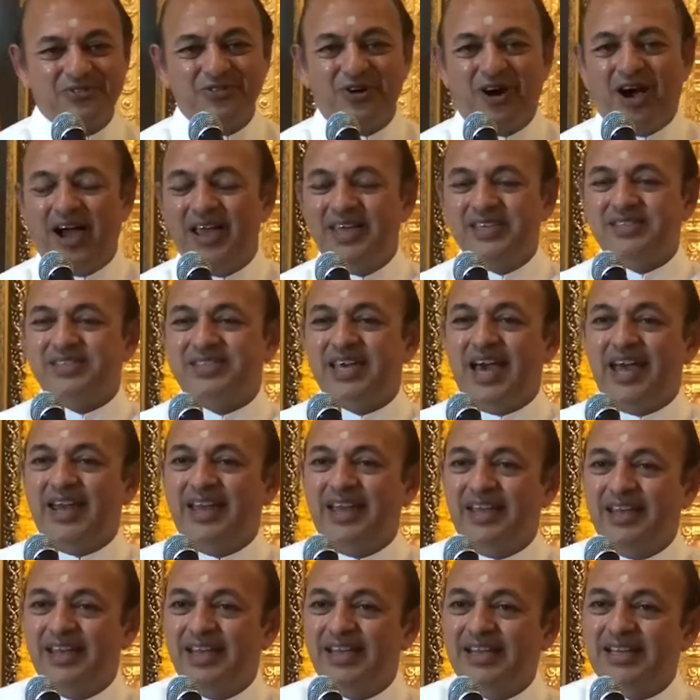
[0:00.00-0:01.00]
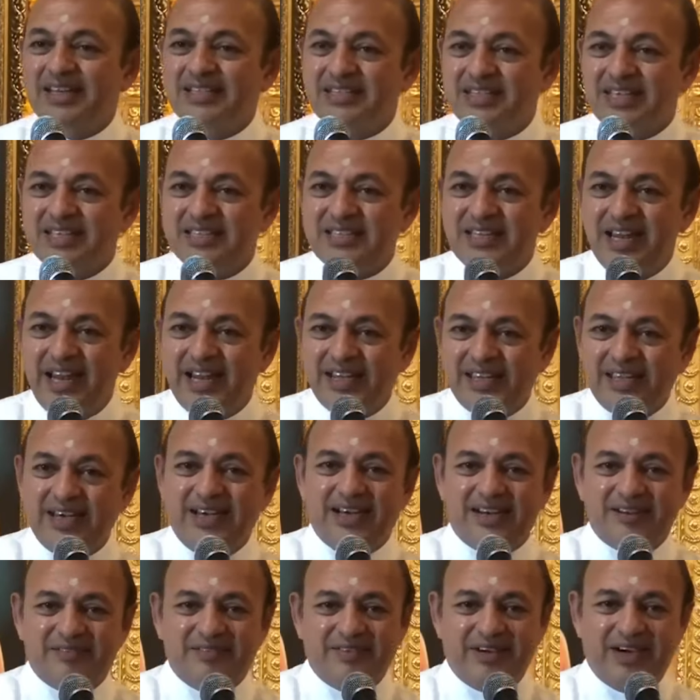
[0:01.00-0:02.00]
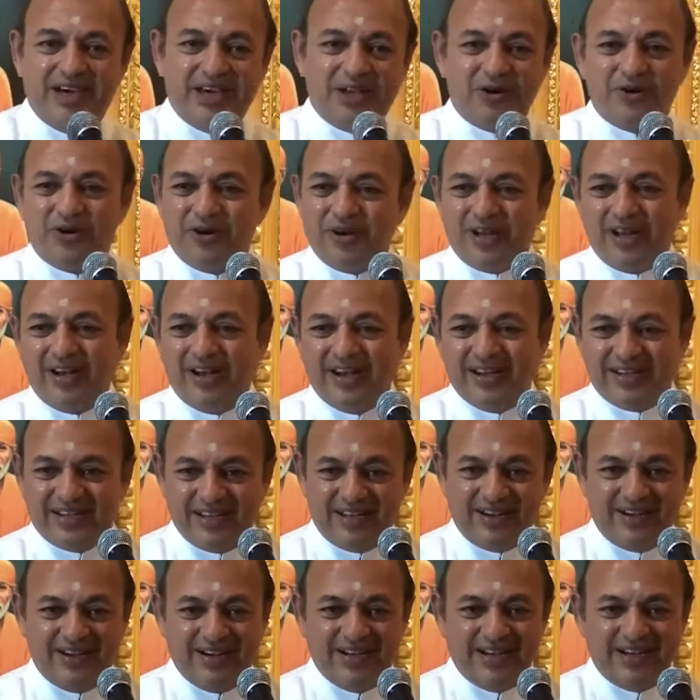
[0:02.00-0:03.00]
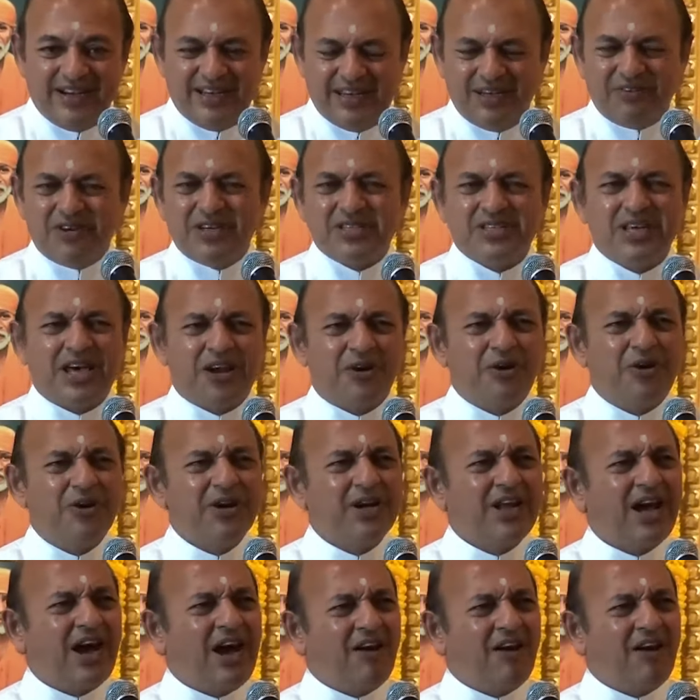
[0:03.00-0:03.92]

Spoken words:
So I sent this letter, I wrote a letter. It was around